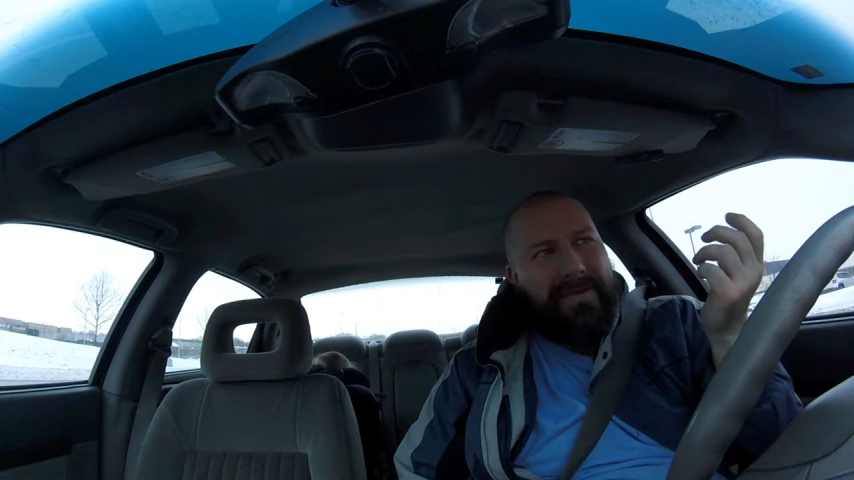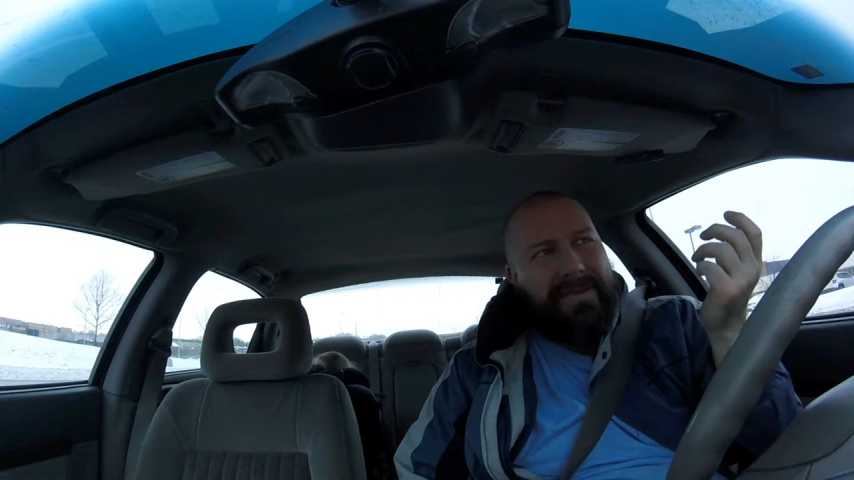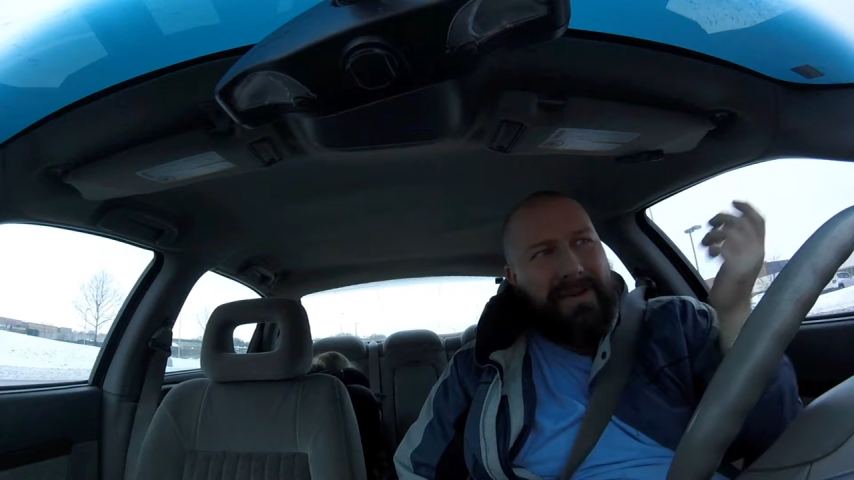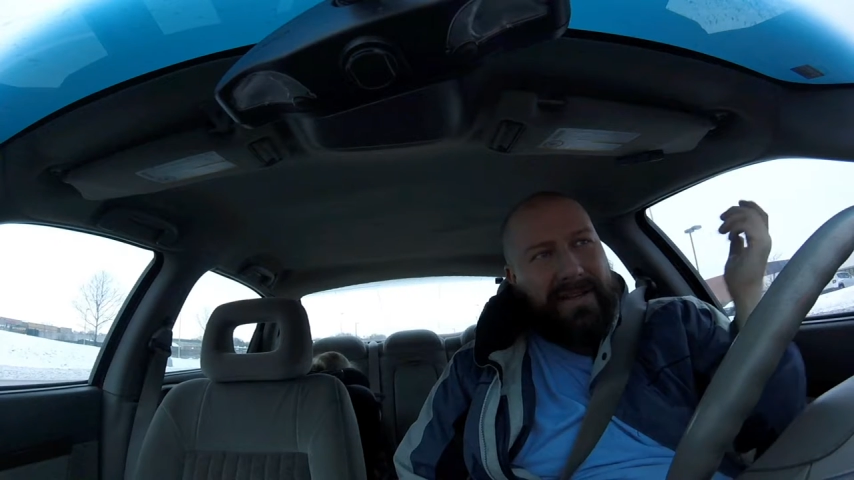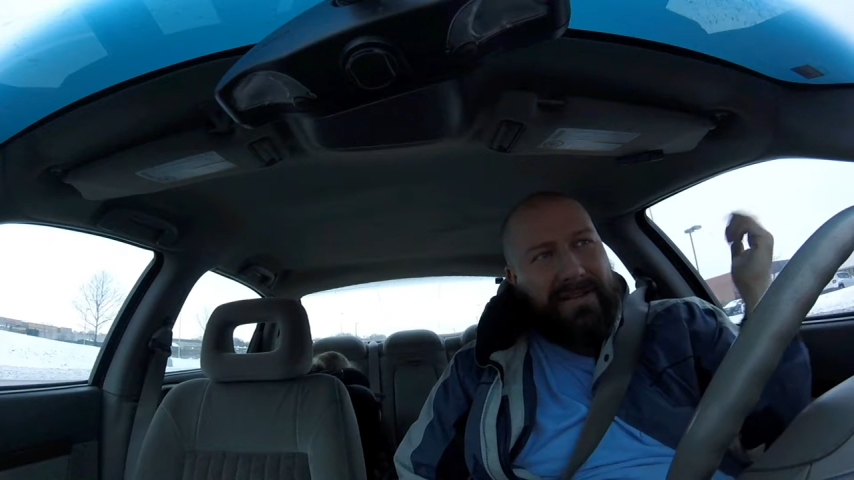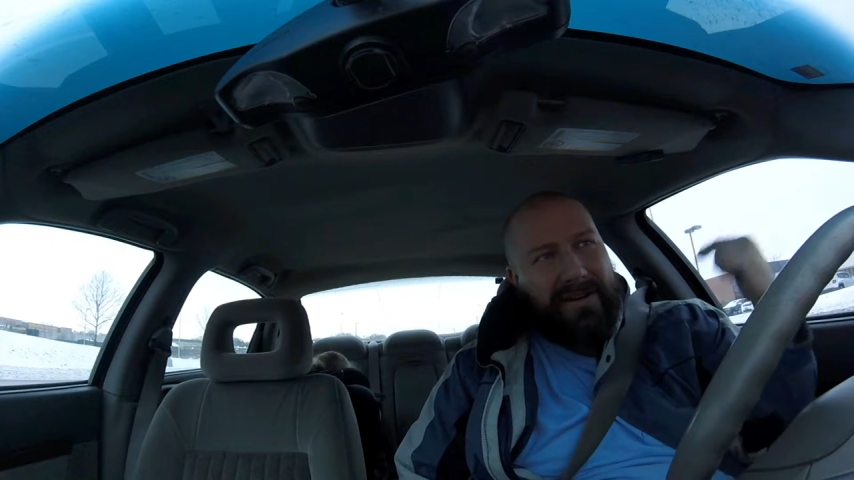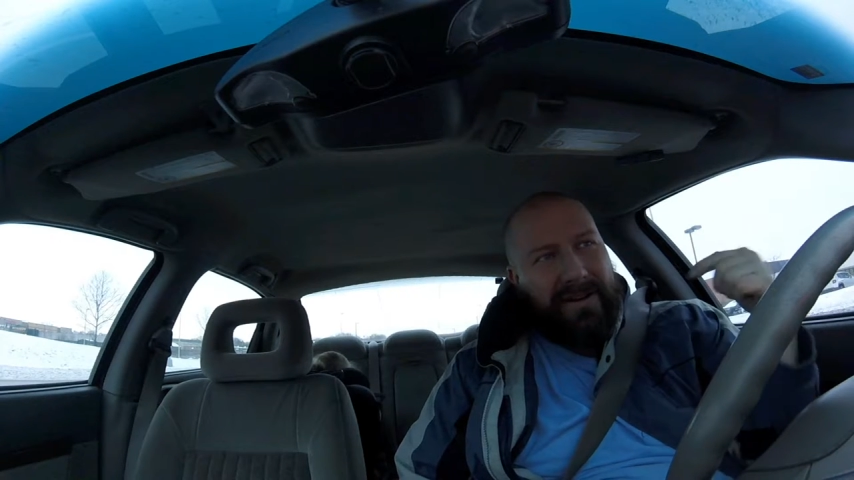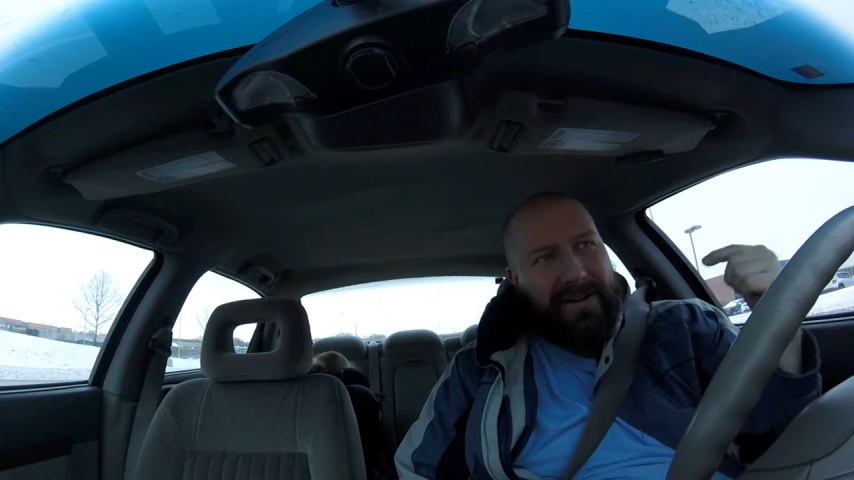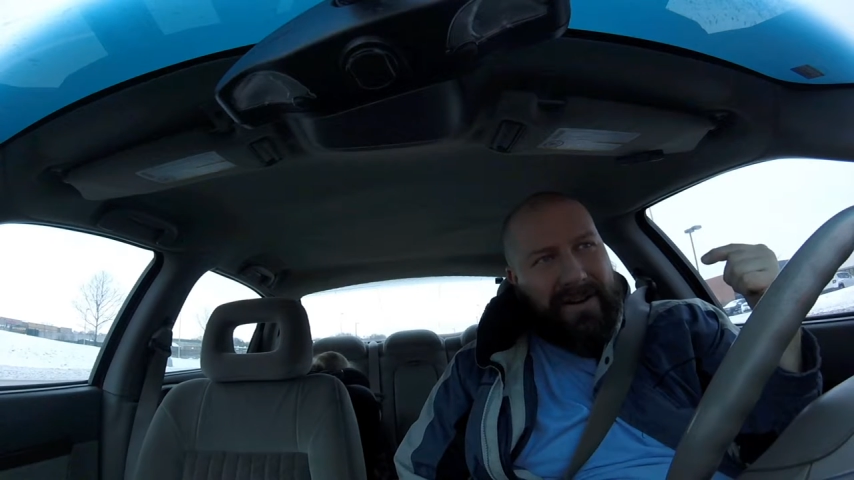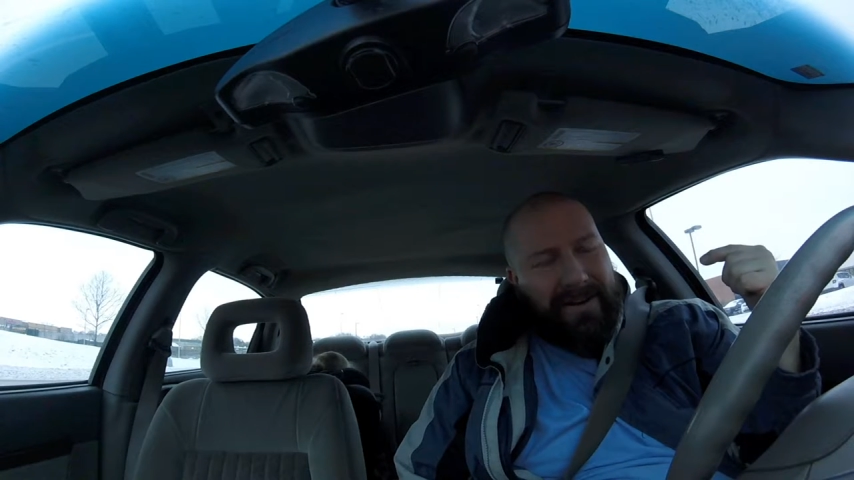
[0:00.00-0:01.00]
so I took her
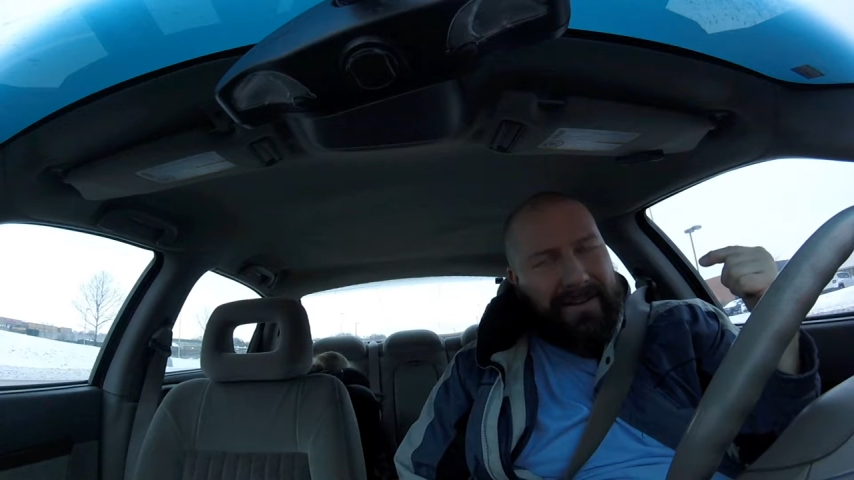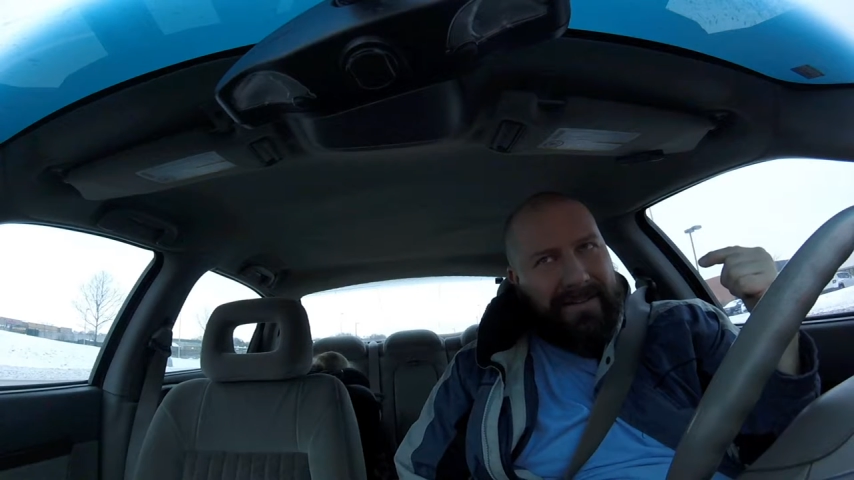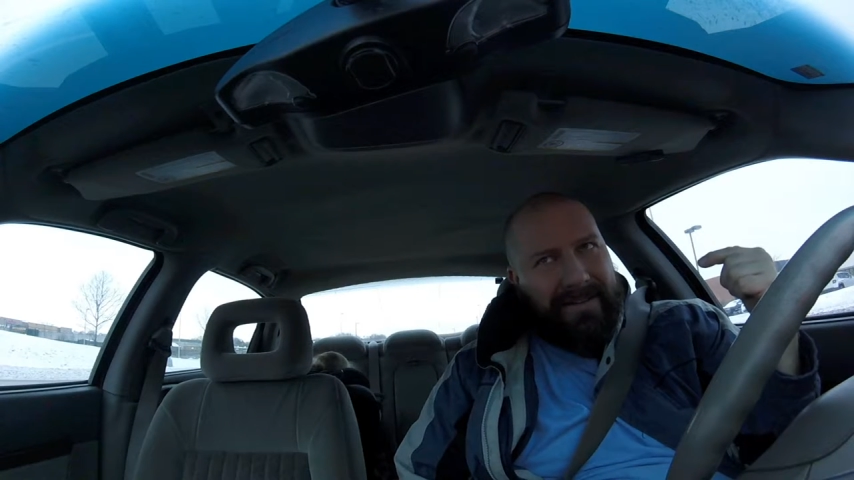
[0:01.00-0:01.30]
cart,